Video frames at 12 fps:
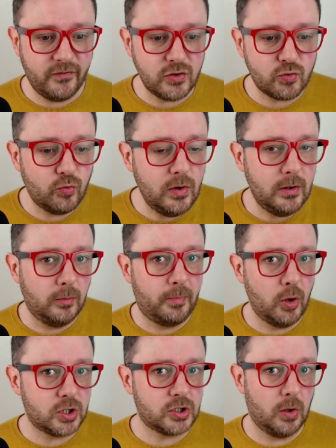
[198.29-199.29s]
first real
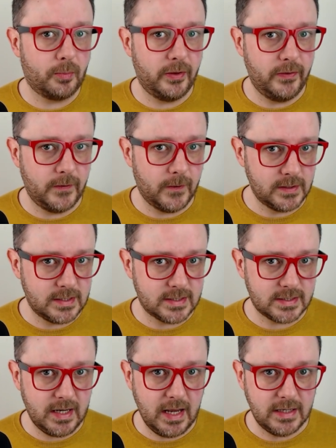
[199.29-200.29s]
bookshop in the
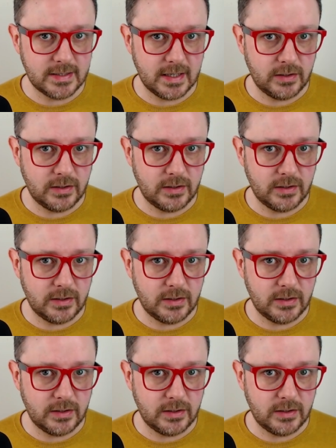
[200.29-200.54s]
United States,